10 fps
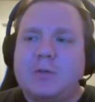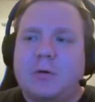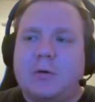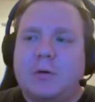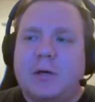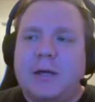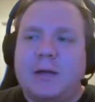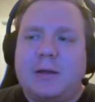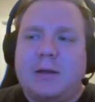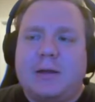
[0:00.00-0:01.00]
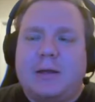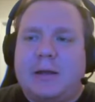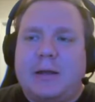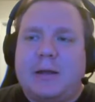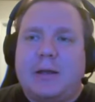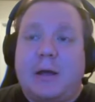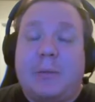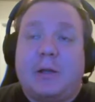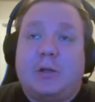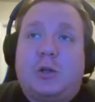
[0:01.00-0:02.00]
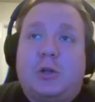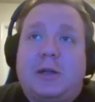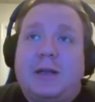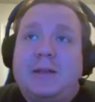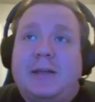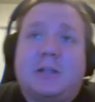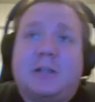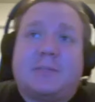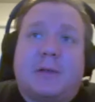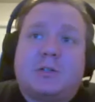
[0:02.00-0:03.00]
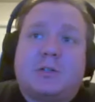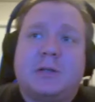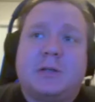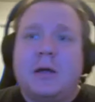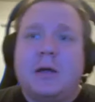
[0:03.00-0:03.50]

So and I mean, you look at Indiana's bench.